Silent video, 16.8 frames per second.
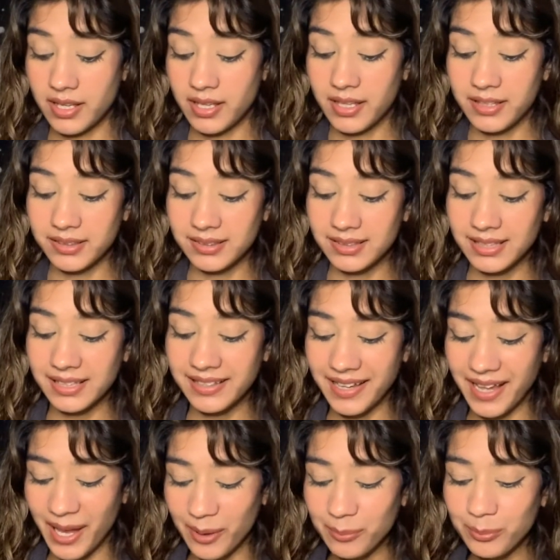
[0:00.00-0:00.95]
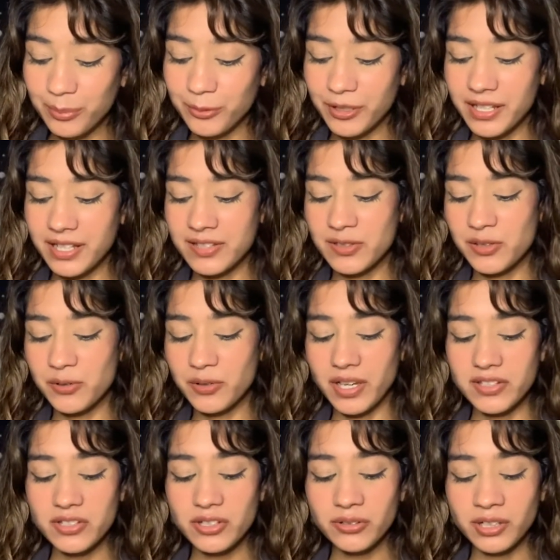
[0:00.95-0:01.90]
the Empress, you
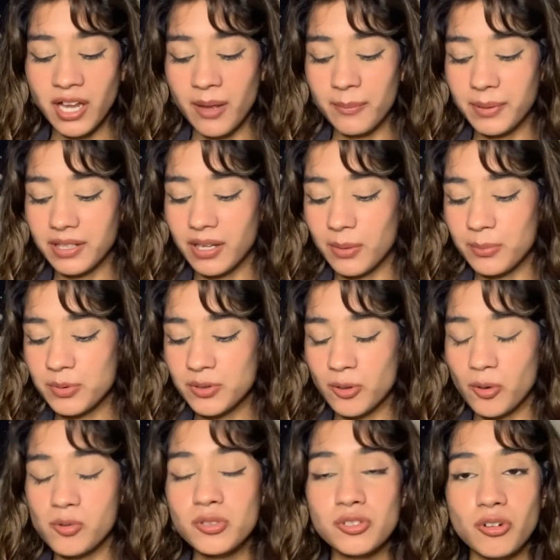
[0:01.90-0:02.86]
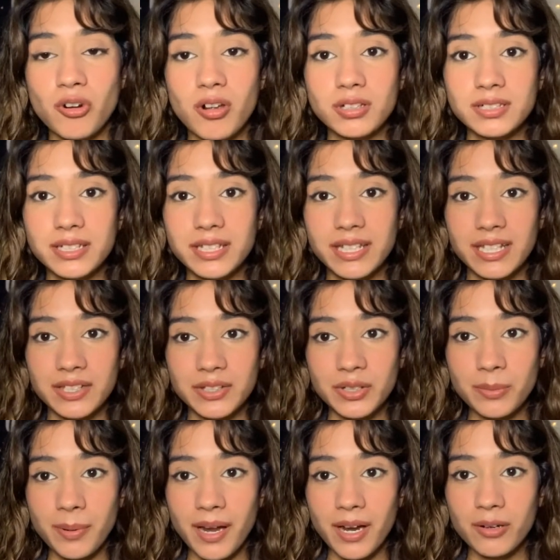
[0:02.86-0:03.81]
guys are coming up so strongly in
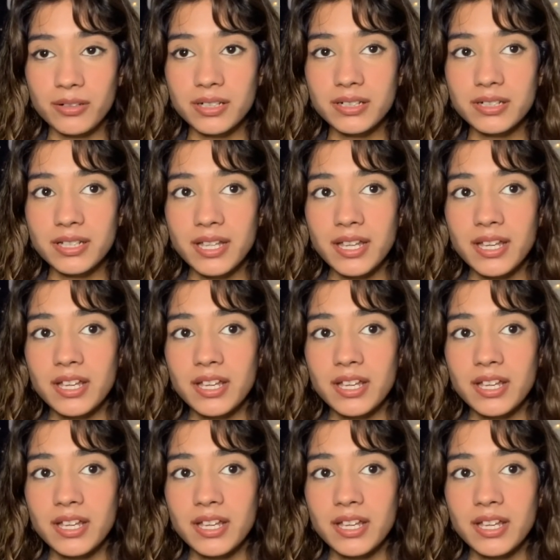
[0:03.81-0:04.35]
your power.